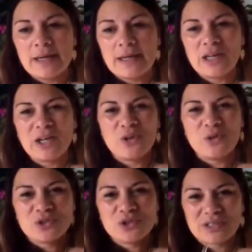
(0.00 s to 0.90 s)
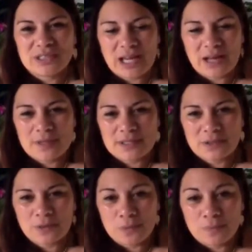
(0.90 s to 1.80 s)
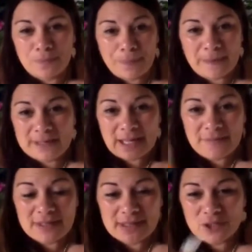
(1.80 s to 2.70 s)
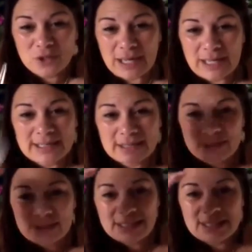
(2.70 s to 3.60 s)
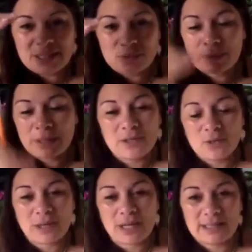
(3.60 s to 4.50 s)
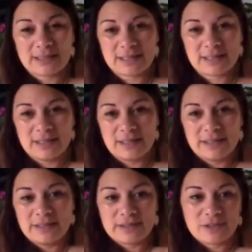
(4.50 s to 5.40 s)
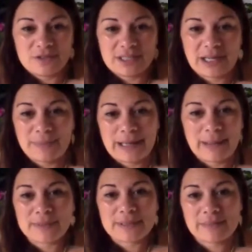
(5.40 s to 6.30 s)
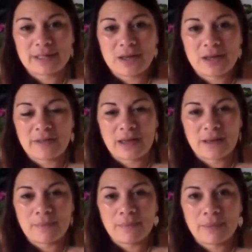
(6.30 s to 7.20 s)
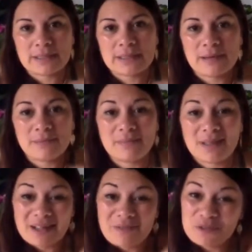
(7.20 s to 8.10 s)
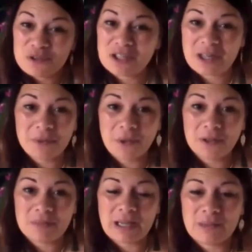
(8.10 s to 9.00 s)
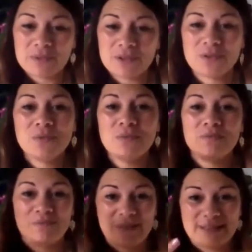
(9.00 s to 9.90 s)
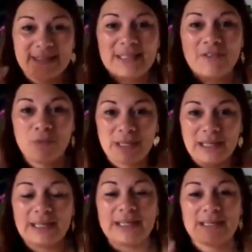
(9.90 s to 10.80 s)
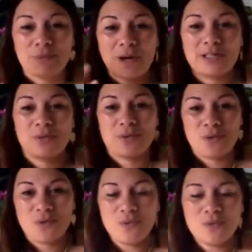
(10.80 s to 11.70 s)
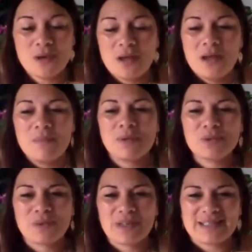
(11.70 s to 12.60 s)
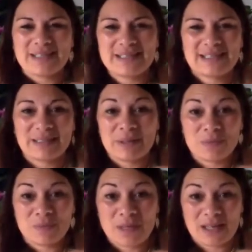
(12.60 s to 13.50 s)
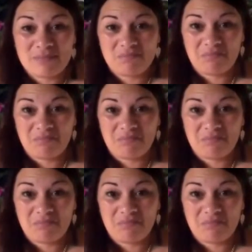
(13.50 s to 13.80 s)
And you can also save the Zoom. Save this into your calendar, and the details will be in your calendar. So set up an app or something like that. But unfortunately, I'm not going to be able to be sending everybody links prior to a call, because what that does is it gives me